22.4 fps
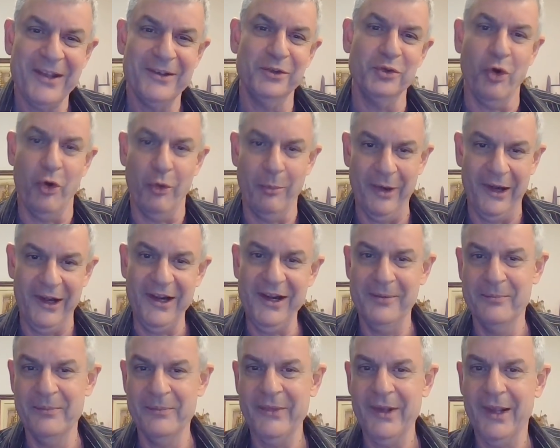
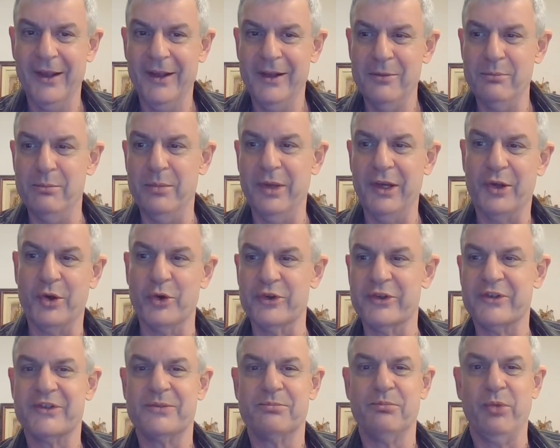normally,
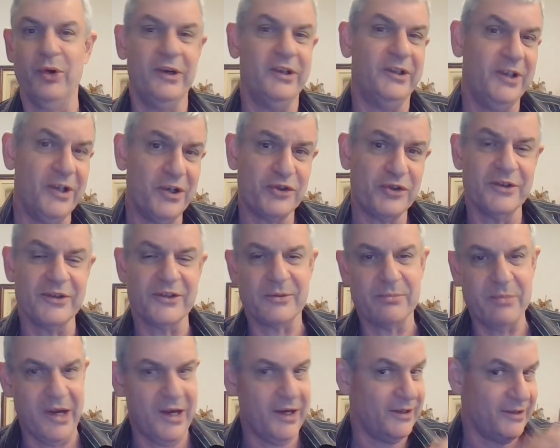because
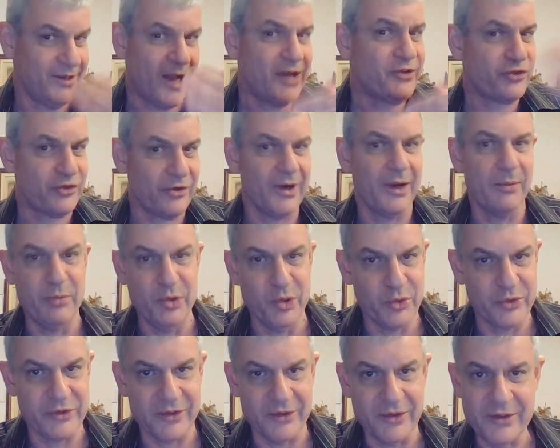politicians, being natural
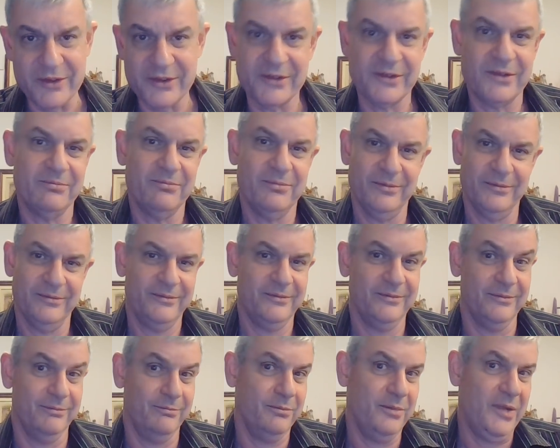abusers,
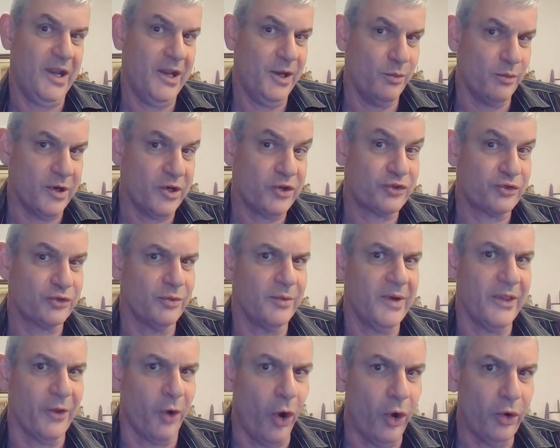may wish to
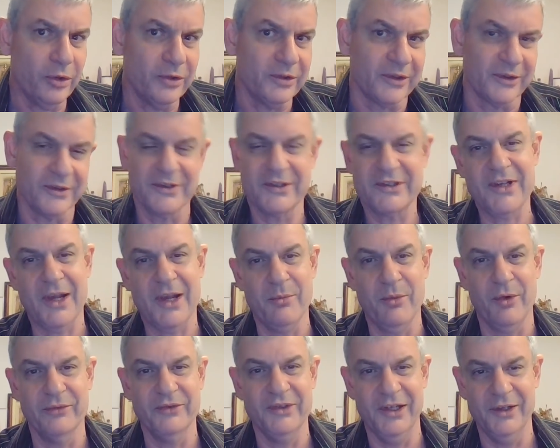withhold
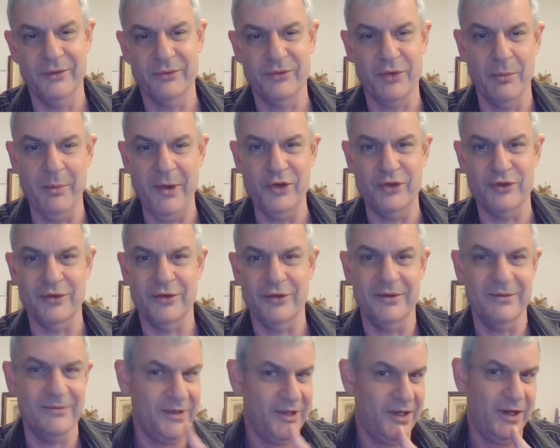some of the
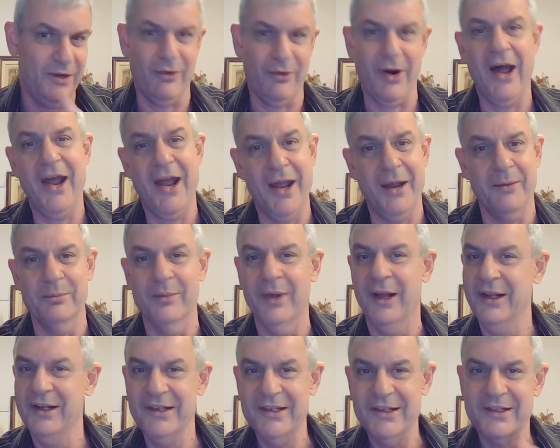information. Here I
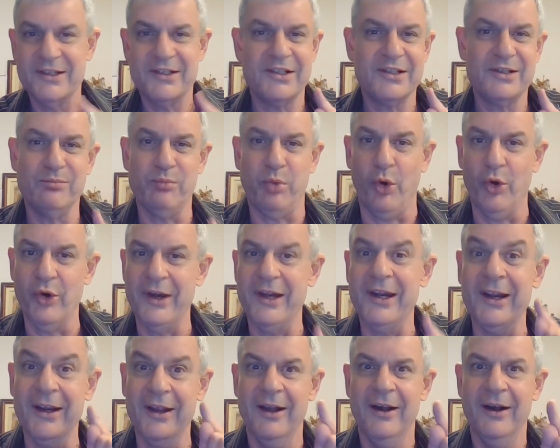am,
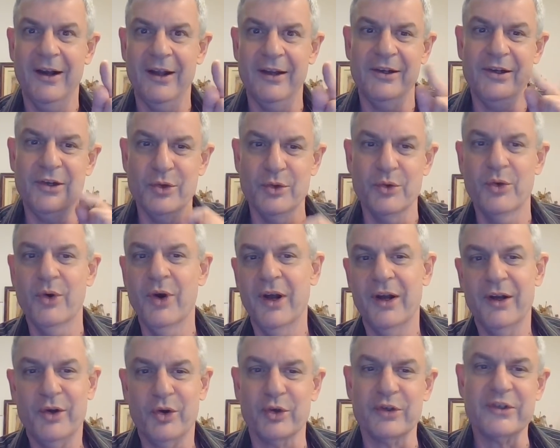spawning a
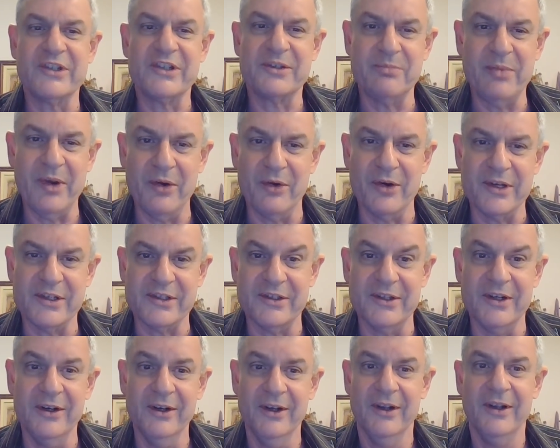new
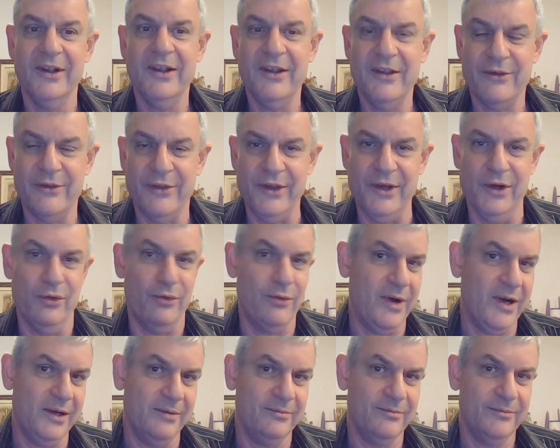conspiracy
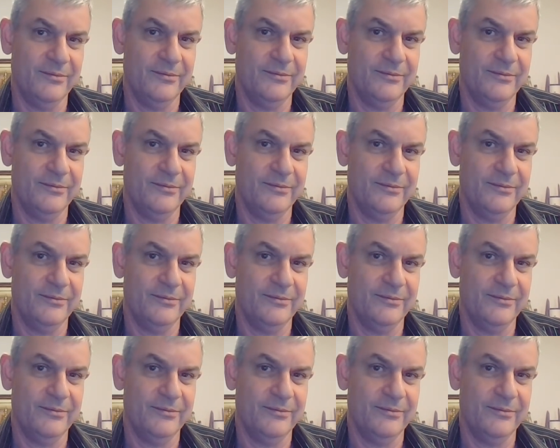theory.